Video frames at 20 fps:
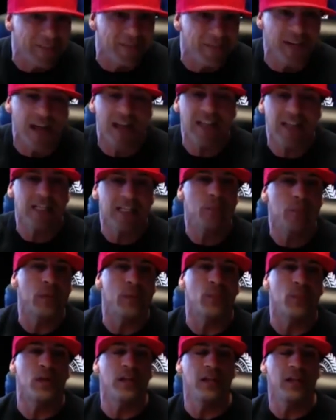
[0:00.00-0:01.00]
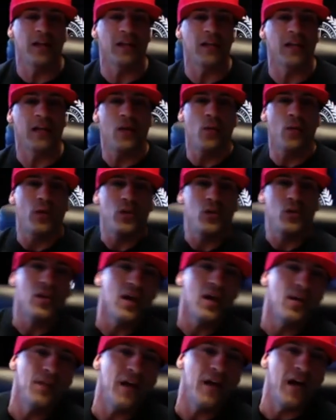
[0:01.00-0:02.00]
I tell people, look, when you
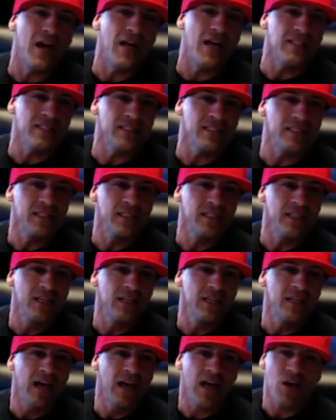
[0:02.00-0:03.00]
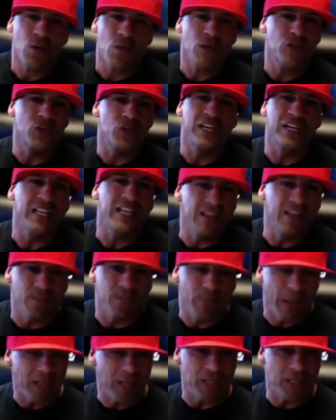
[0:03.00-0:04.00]
come to us, I don't want you to live
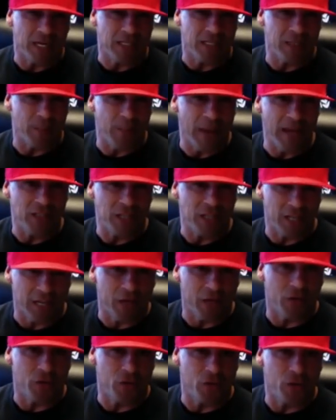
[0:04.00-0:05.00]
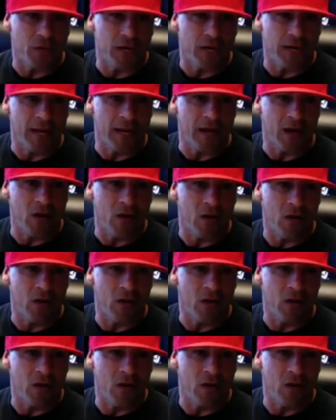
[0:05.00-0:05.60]
paycheck to paycheck like you're doing right now.